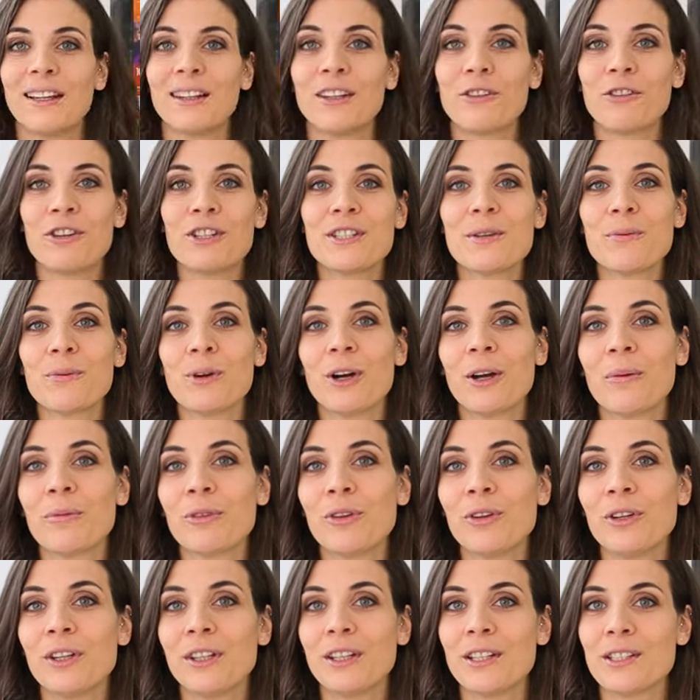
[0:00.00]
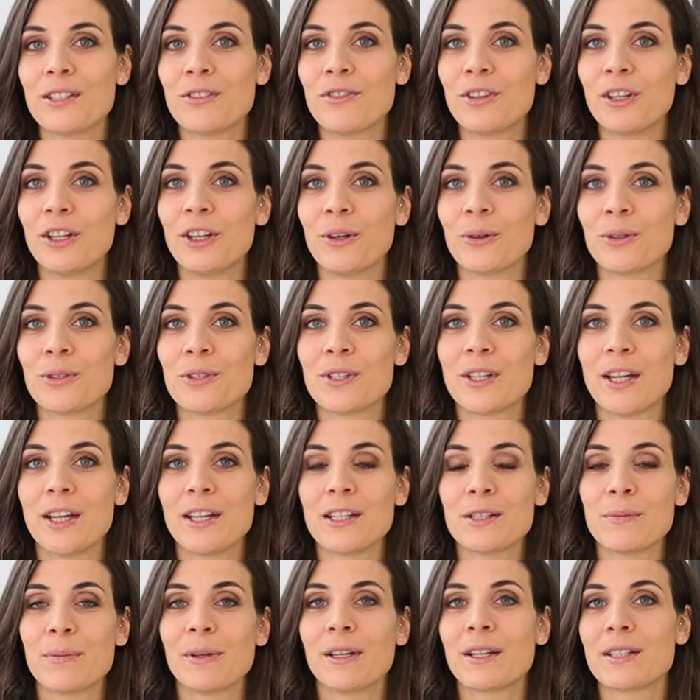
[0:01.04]
The reason why I'm doing this video
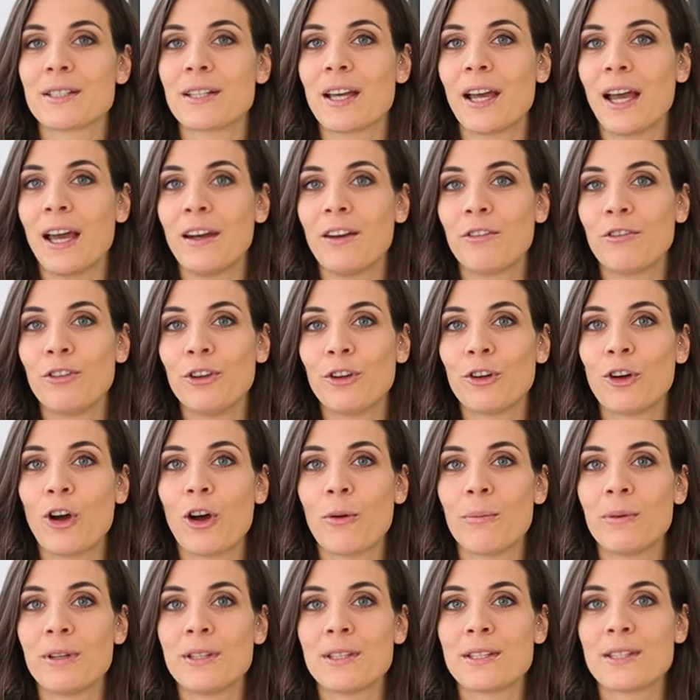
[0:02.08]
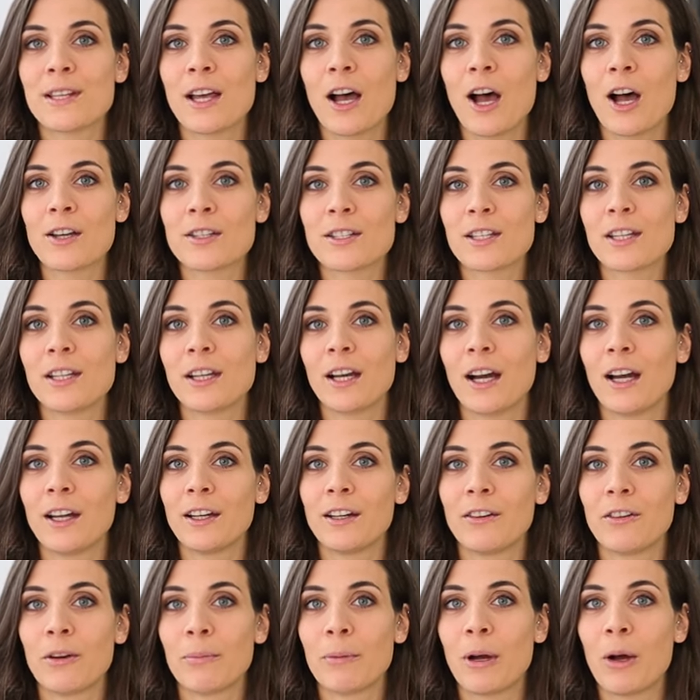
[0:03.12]
today is because I had a few comments asking
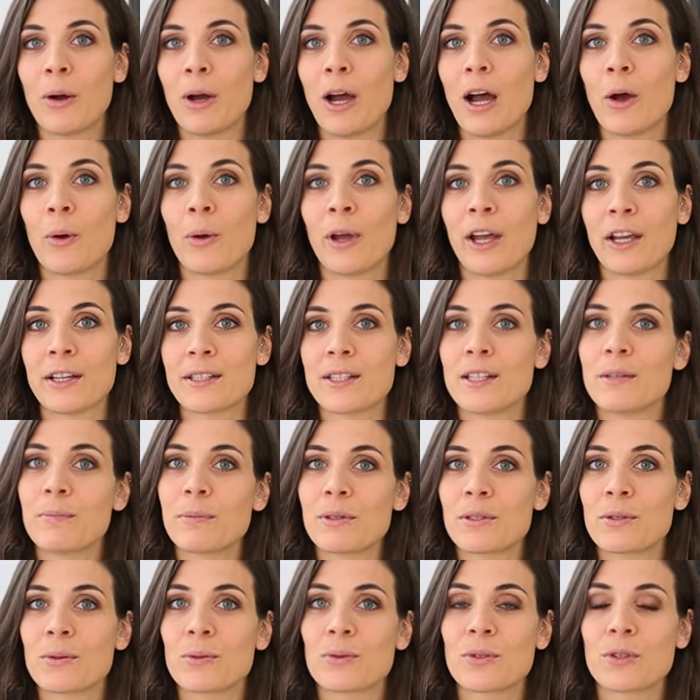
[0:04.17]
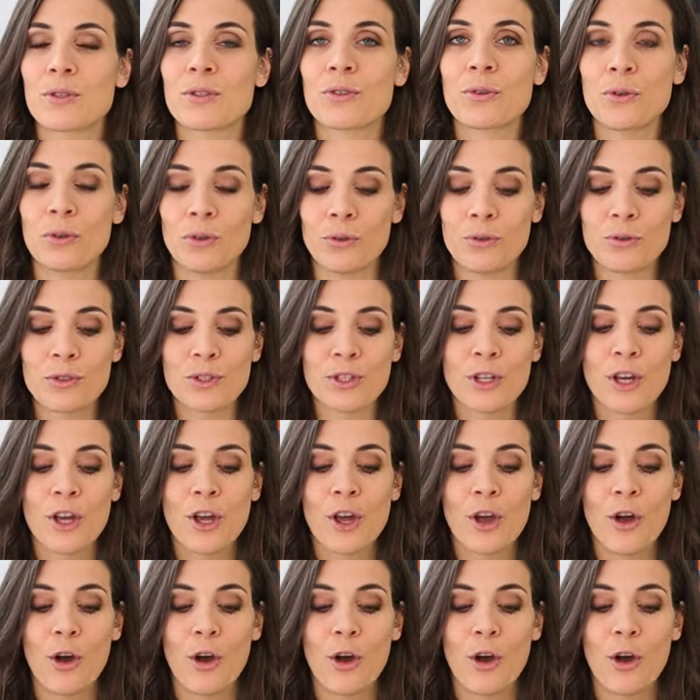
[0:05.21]
either about how exit puzzles are solved,